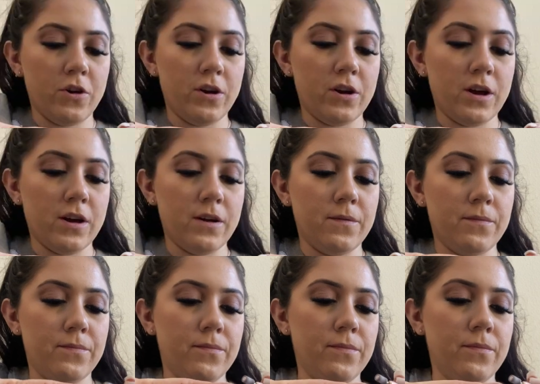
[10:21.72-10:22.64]
not.
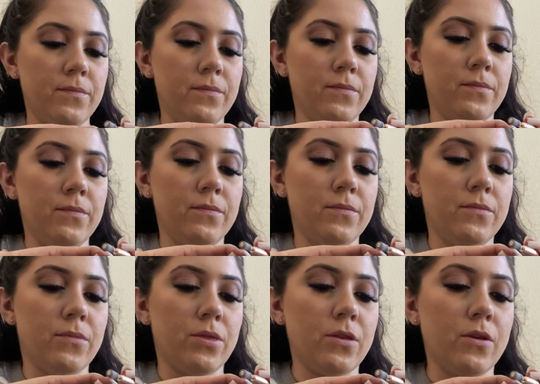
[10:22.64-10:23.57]

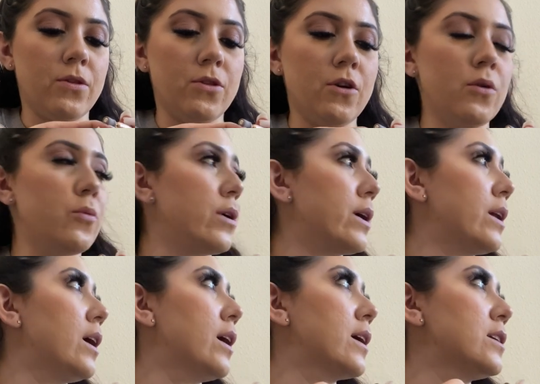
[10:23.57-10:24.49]
No, we're
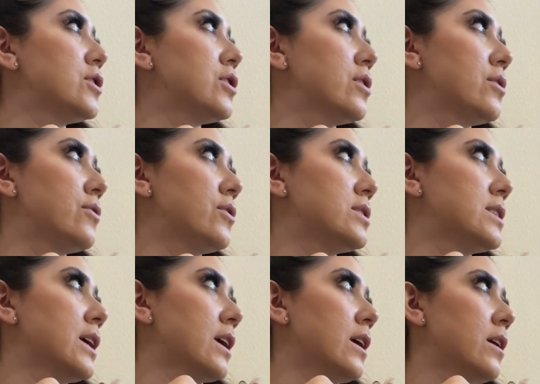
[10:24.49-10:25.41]
gonna hug each other for a
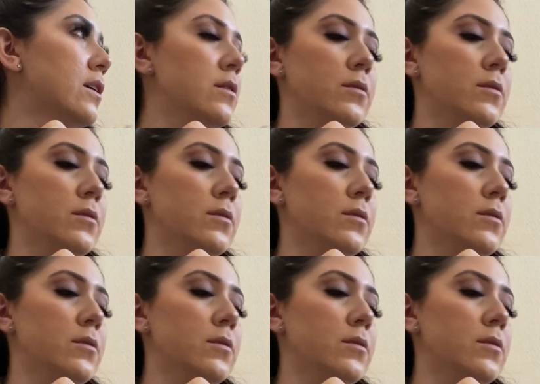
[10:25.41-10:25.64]
second.